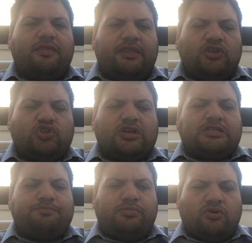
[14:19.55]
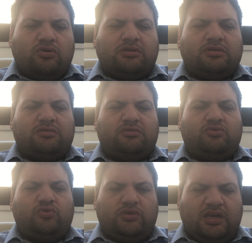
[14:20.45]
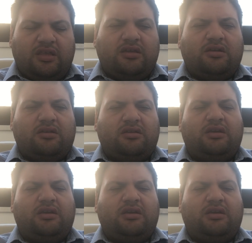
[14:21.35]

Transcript: They just brought together